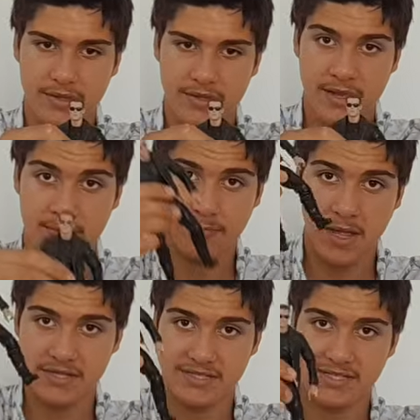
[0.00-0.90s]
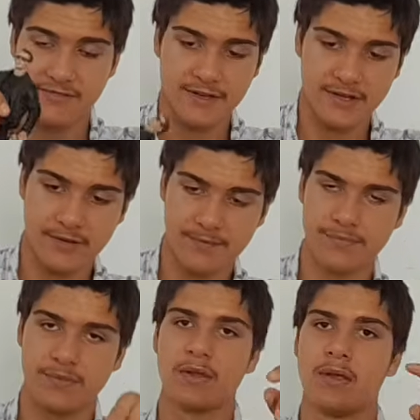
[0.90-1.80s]
yeah, that's this figure.
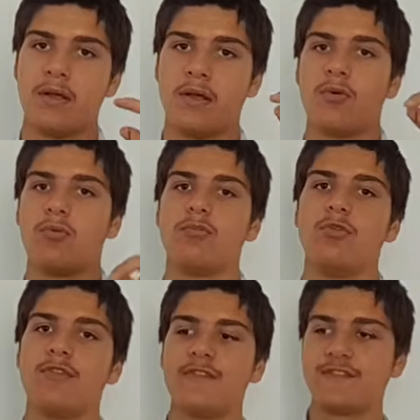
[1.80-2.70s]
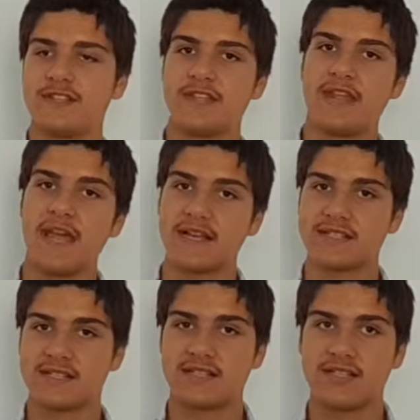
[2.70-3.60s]
We'll move to the
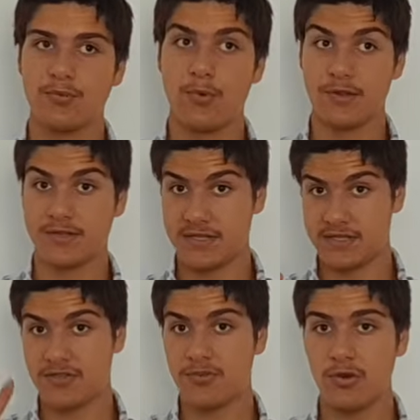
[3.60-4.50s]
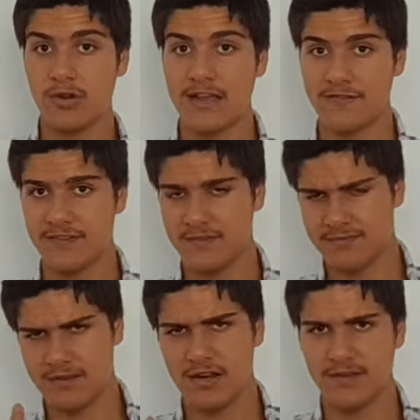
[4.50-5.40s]
next one. There are 2 more left,
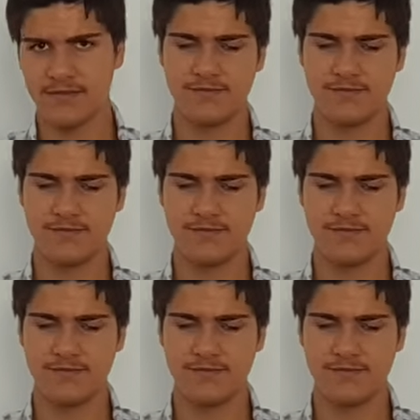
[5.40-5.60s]
kind of